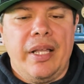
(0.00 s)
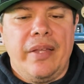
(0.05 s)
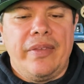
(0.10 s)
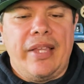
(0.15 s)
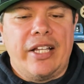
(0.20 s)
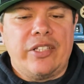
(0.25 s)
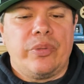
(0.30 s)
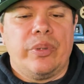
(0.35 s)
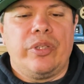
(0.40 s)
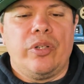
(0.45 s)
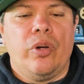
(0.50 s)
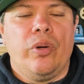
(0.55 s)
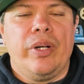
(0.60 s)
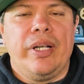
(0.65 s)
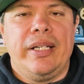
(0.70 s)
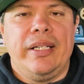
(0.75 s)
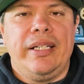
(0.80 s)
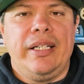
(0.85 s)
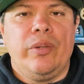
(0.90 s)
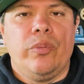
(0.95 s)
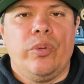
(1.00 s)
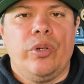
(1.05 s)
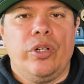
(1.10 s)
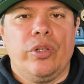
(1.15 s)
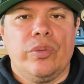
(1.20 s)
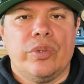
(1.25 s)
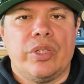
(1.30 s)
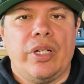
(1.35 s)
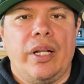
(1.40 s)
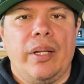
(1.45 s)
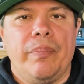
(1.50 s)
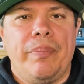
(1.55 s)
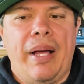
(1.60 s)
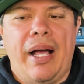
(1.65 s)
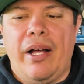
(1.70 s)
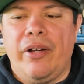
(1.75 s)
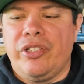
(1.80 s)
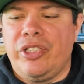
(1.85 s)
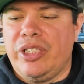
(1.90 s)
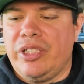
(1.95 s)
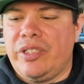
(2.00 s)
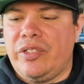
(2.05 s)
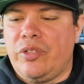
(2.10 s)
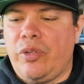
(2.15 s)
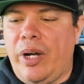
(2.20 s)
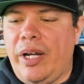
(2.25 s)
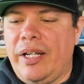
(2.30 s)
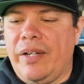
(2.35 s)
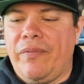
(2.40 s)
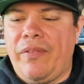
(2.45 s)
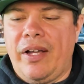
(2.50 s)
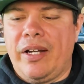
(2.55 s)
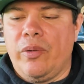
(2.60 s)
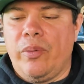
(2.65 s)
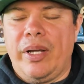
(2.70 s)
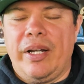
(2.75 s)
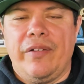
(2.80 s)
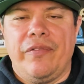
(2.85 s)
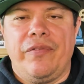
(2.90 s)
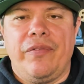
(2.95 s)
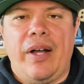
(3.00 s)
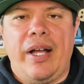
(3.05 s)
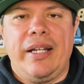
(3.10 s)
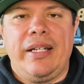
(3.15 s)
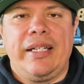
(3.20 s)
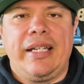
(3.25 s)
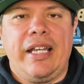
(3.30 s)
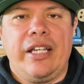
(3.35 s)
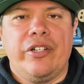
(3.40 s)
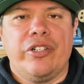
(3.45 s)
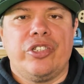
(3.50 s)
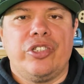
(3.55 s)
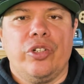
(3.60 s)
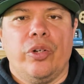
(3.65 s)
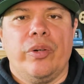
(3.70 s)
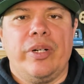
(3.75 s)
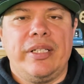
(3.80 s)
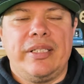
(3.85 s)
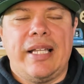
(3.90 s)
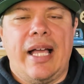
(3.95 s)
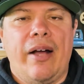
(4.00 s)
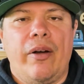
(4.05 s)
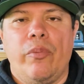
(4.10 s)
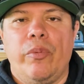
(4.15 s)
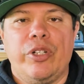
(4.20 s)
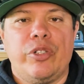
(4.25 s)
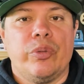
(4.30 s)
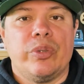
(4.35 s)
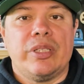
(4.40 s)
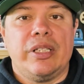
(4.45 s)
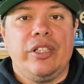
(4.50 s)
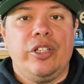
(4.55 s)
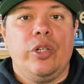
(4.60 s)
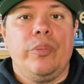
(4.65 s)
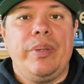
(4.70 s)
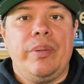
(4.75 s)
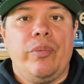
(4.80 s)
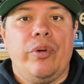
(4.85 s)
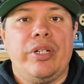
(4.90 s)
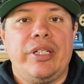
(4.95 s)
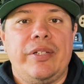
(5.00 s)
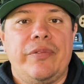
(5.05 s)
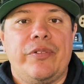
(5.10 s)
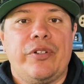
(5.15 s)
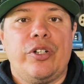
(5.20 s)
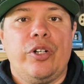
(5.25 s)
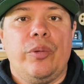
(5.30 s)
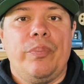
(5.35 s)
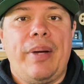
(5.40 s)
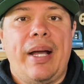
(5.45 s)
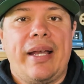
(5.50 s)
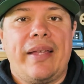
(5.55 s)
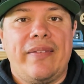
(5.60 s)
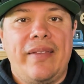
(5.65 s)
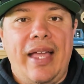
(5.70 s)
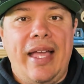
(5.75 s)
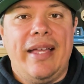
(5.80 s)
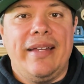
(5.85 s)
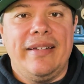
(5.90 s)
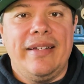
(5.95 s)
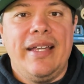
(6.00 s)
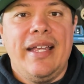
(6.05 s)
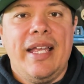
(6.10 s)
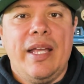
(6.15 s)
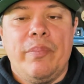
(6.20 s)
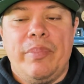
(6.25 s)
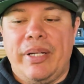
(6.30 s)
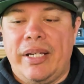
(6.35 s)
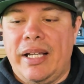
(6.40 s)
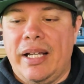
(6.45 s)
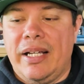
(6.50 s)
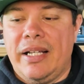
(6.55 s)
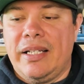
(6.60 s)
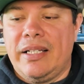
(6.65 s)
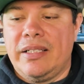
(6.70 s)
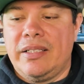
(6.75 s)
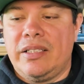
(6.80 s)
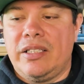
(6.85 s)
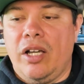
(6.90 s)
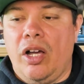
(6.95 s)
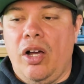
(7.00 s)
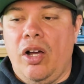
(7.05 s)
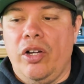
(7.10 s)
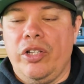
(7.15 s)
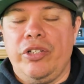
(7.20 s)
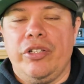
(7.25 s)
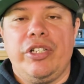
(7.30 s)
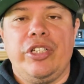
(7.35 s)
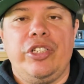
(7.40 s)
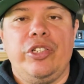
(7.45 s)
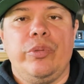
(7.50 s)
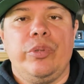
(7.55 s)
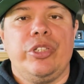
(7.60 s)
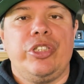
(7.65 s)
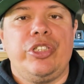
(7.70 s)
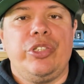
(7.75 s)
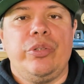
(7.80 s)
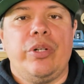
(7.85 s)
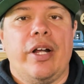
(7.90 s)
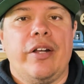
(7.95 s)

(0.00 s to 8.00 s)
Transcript: that's what the whole indie world was all about, just trying to find a way to get your stories out, which was a little bit more difficult back then because all you could do was shoot